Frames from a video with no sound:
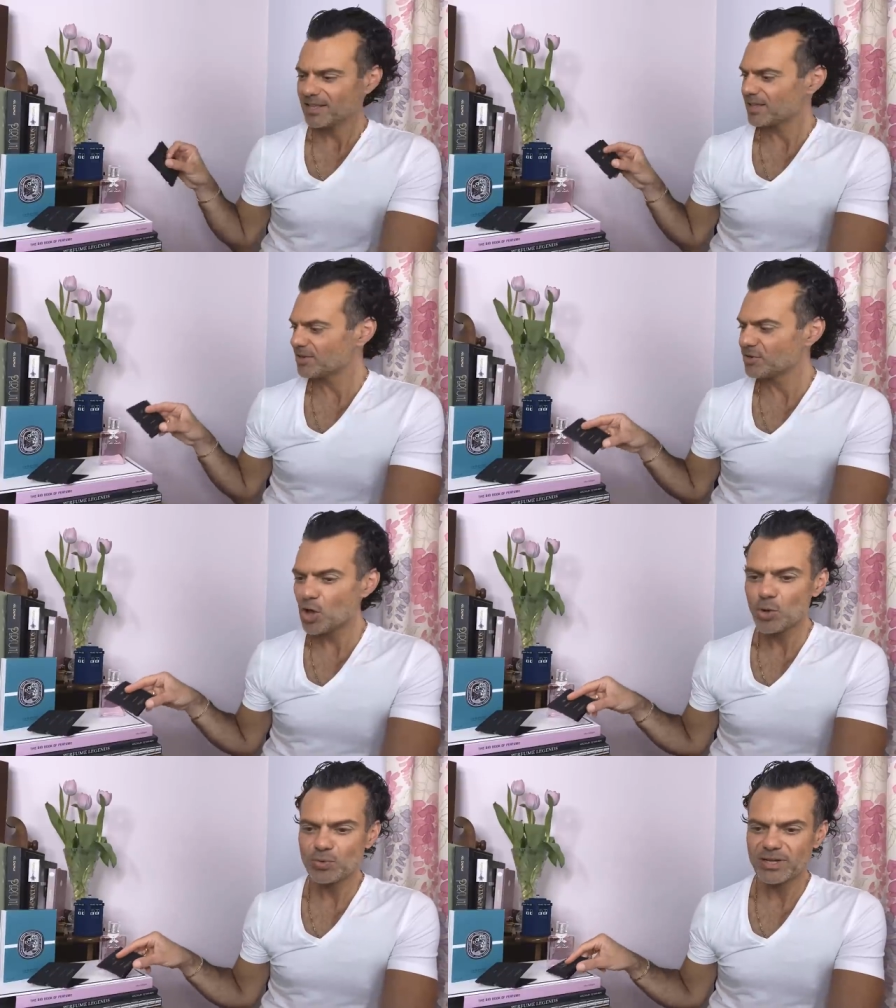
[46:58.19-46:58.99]
No
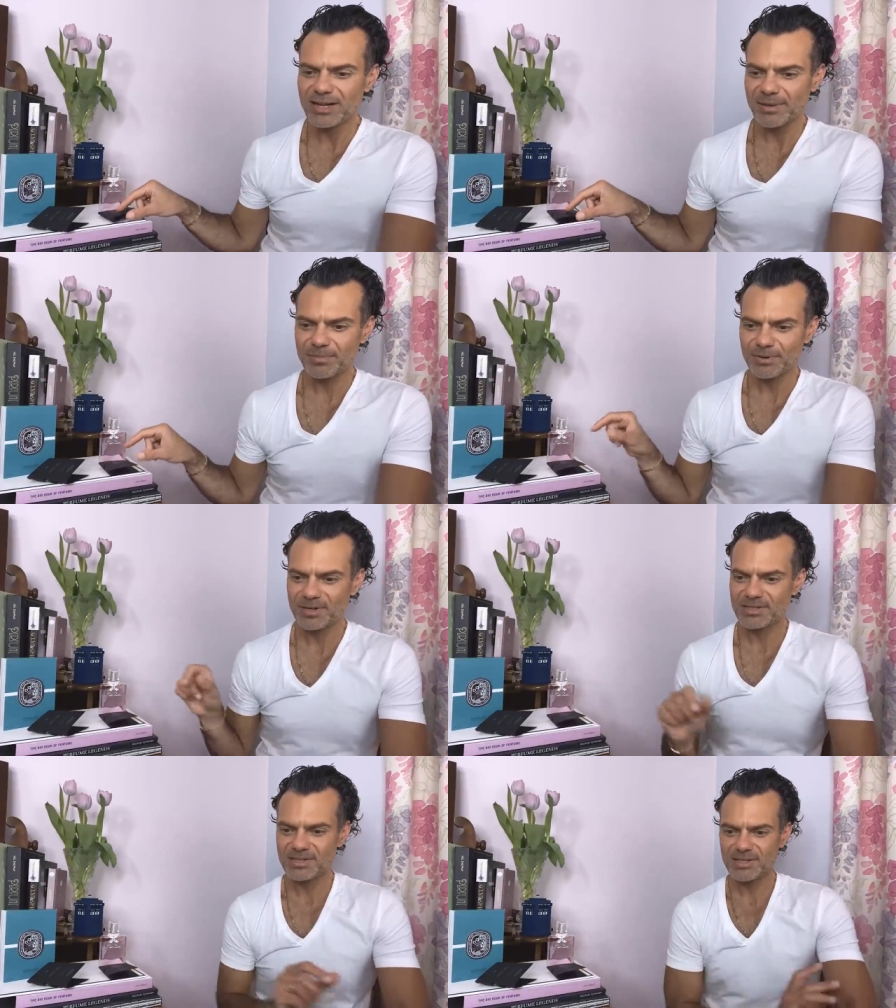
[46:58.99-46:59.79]
real
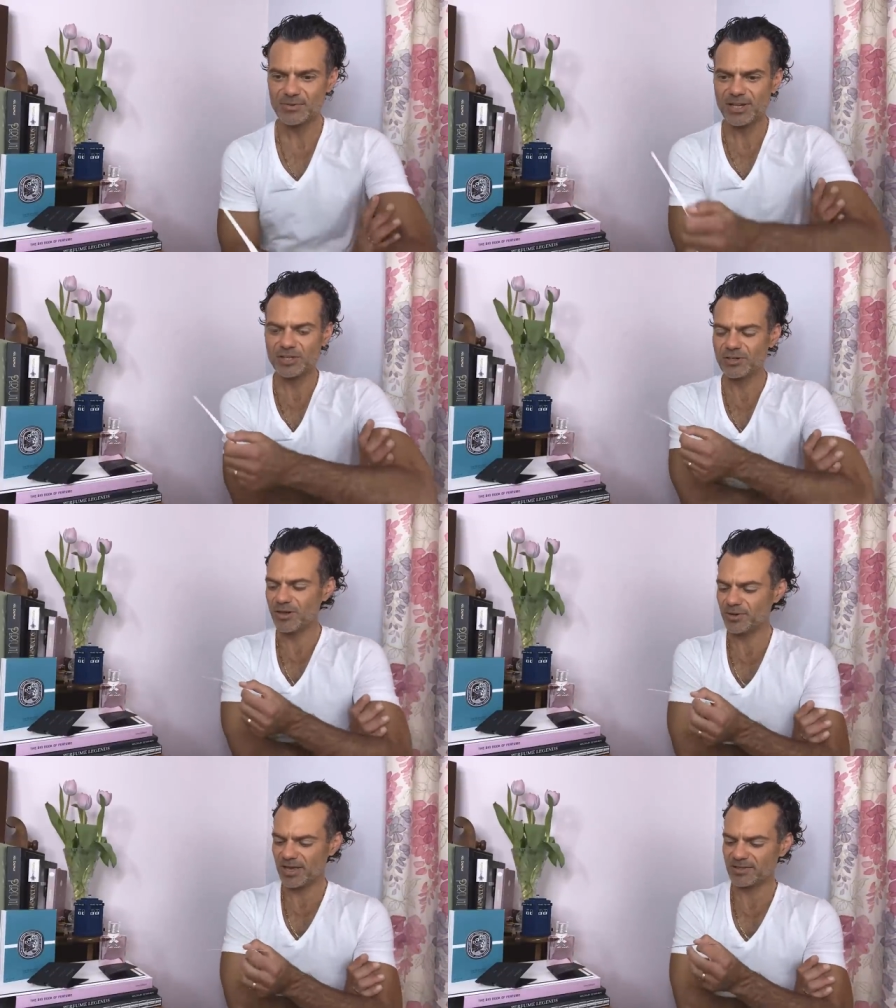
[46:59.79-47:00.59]
ambergris, says Rachel.
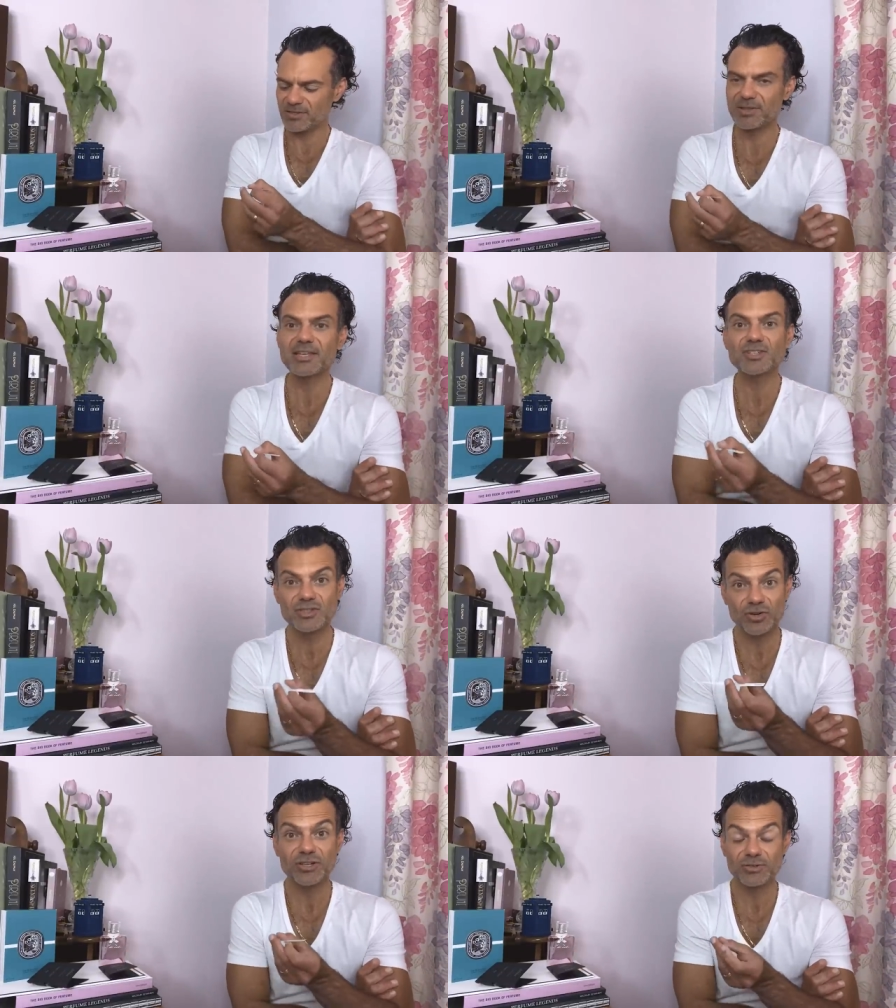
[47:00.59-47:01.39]
Okay, so they just
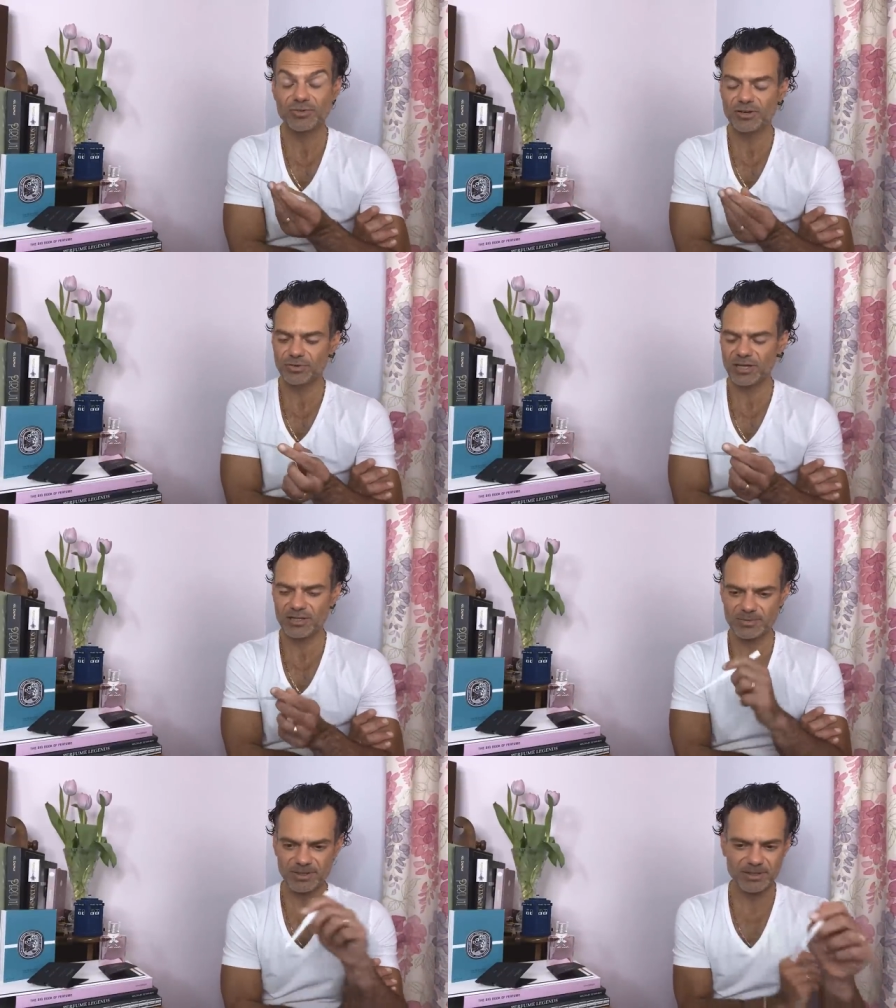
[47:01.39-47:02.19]
try to recreate the
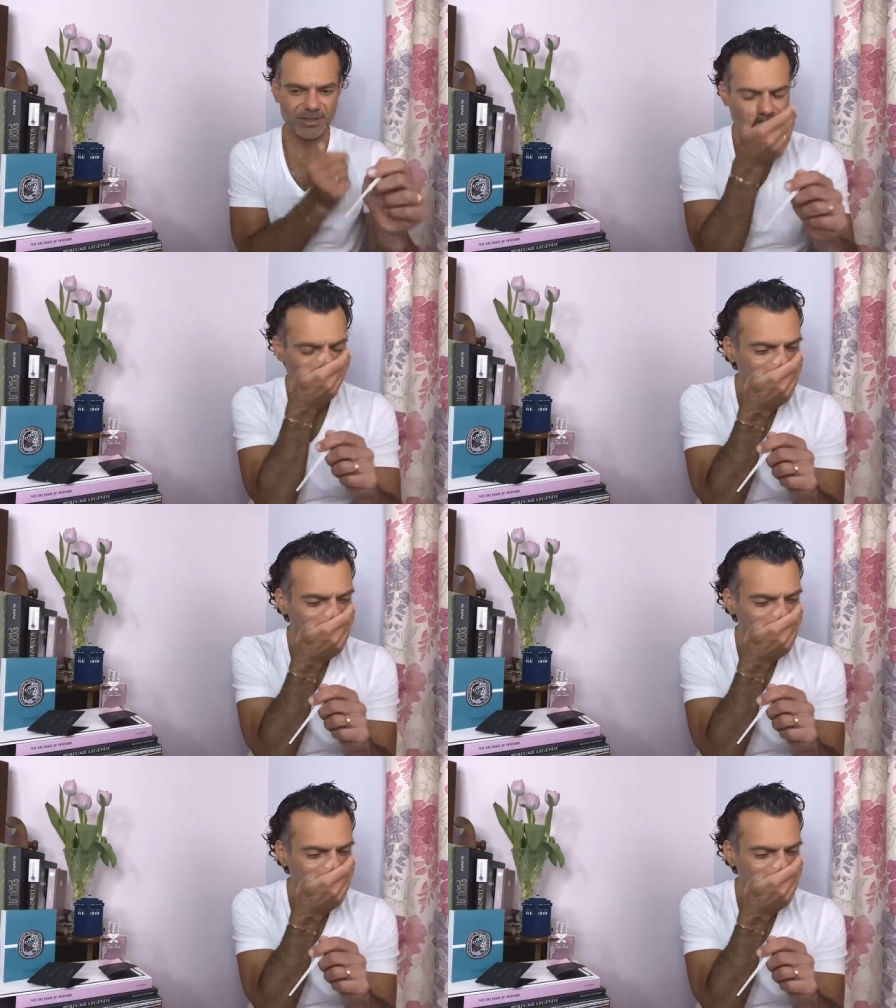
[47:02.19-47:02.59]
smell, did they? Right.